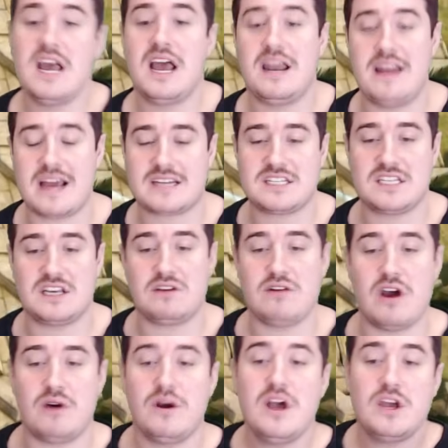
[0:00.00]
And next thing you
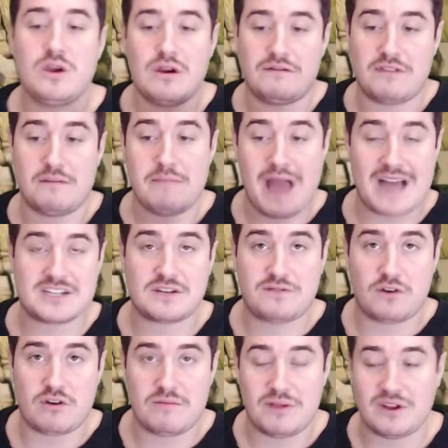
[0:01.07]
know, you have the magic
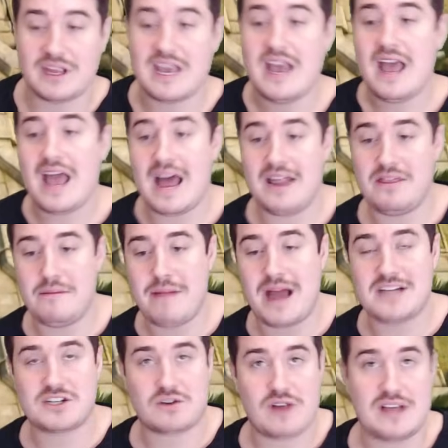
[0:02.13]
vulnerability and the
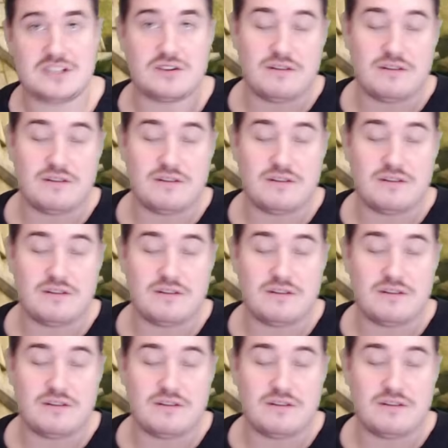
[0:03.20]
magic res,